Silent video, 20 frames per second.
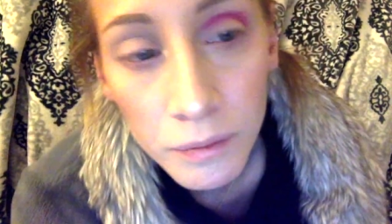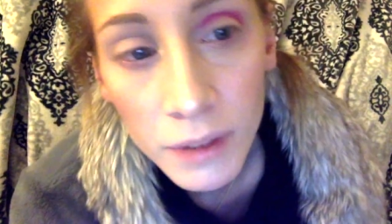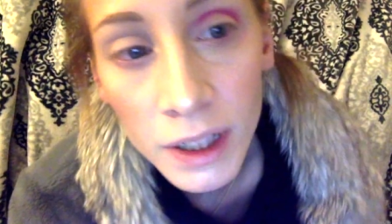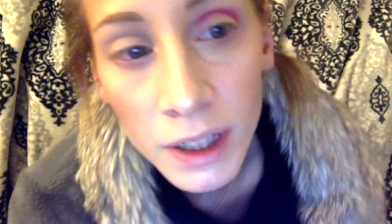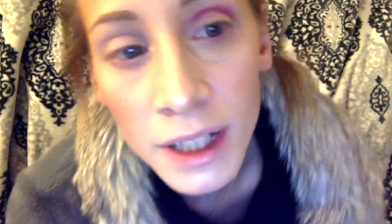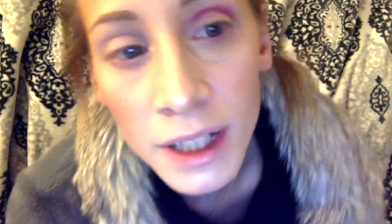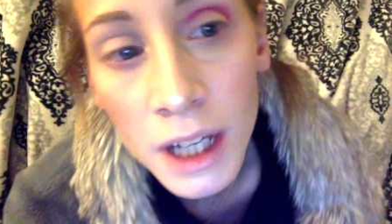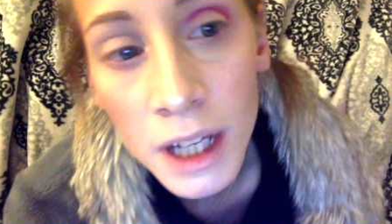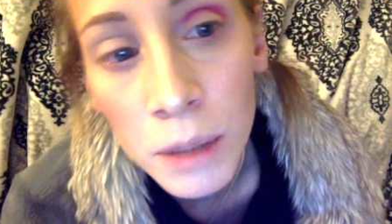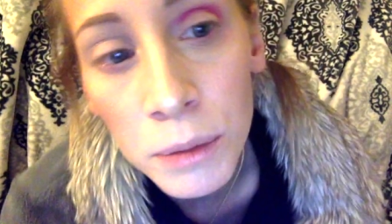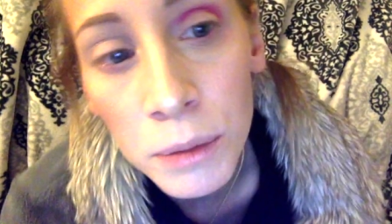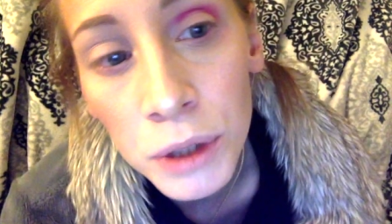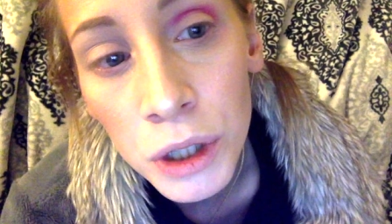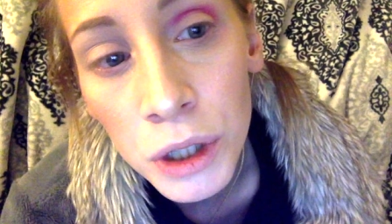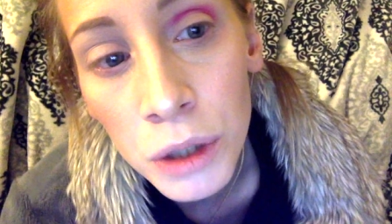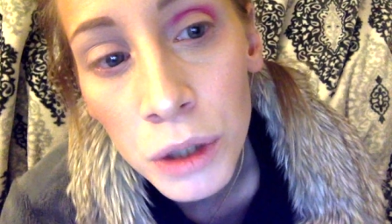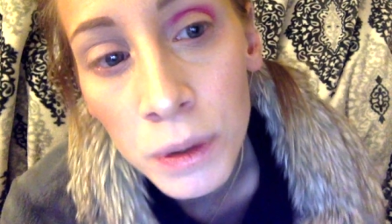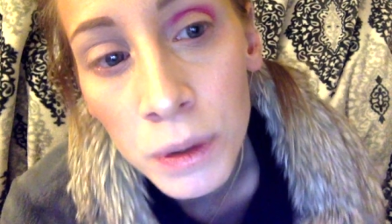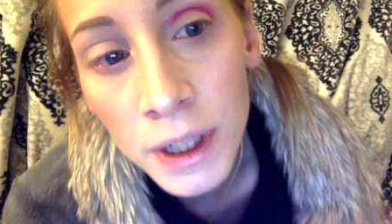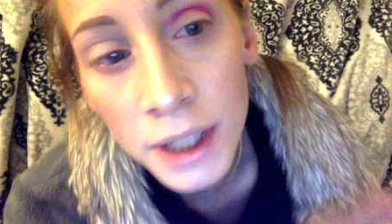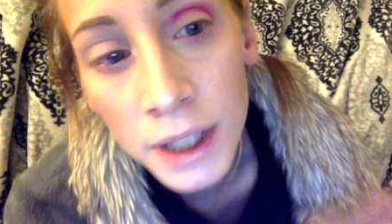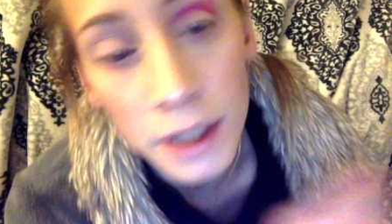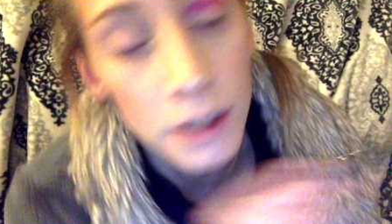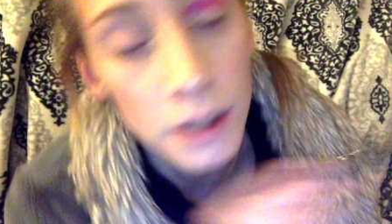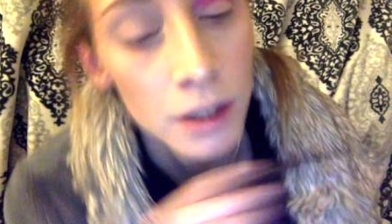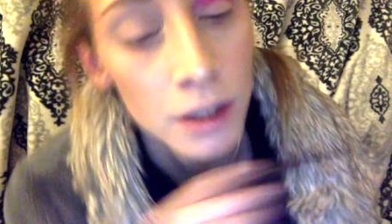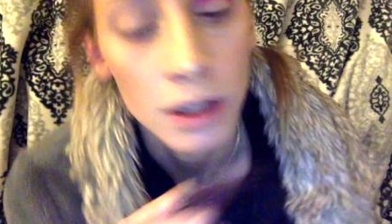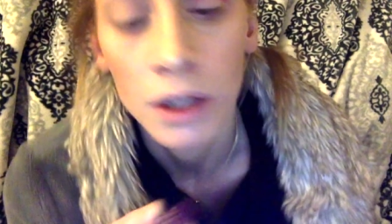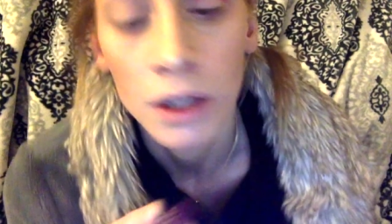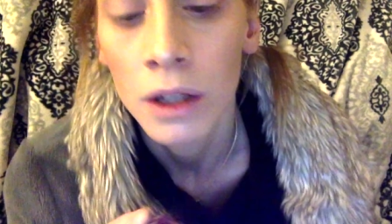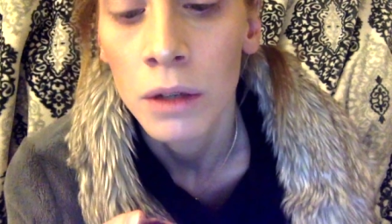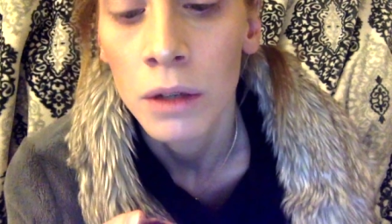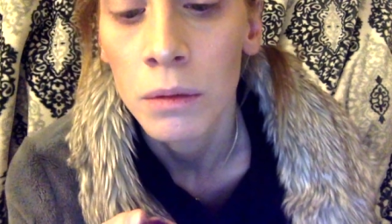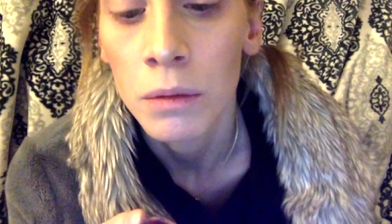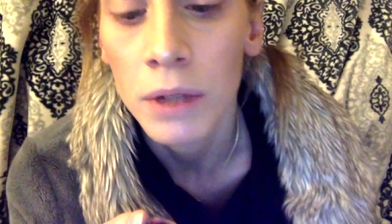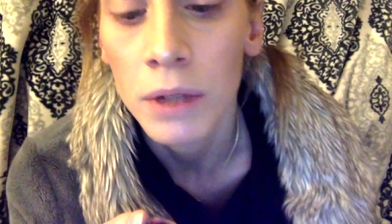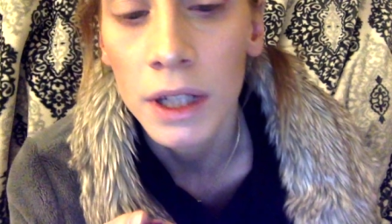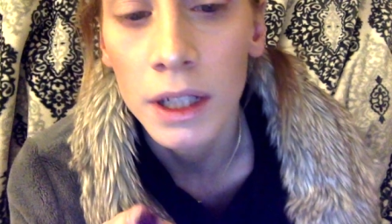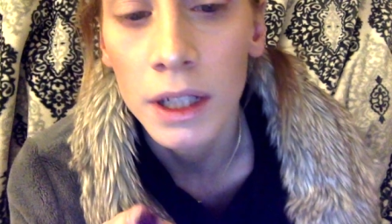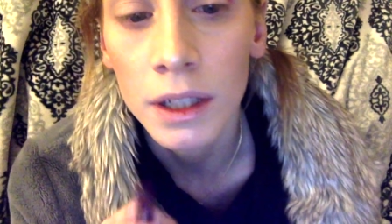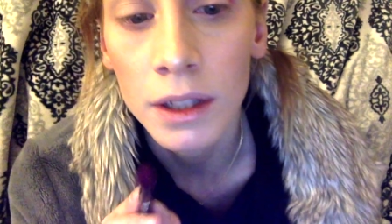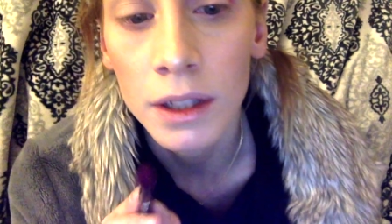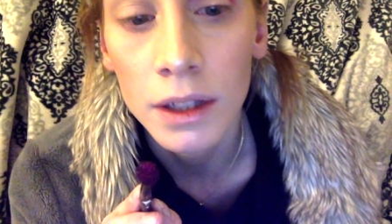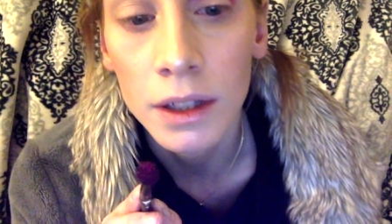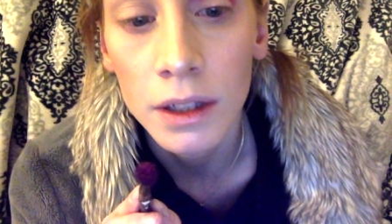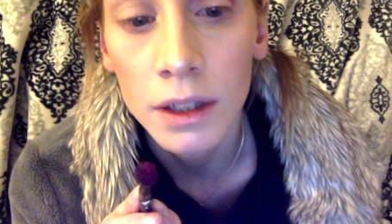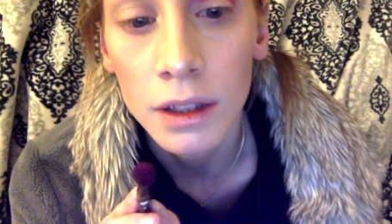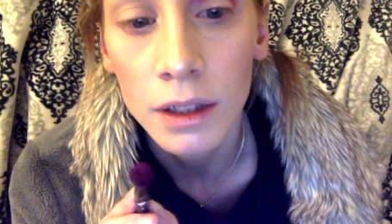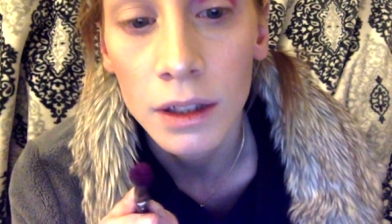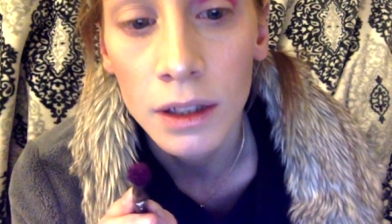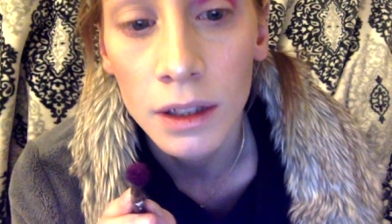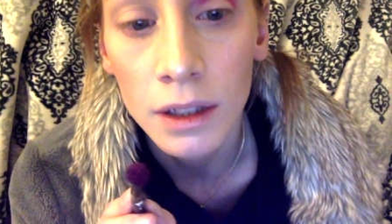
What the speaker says: Now I'm gonna go in with